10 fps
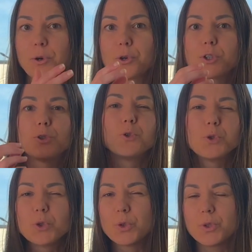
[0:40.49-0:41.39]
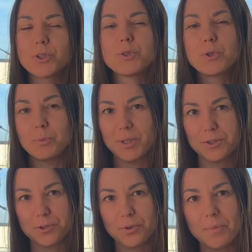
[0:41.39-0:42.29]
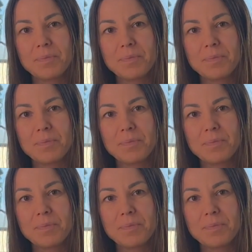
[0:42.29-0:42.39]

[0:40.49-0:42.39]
or too good to be true.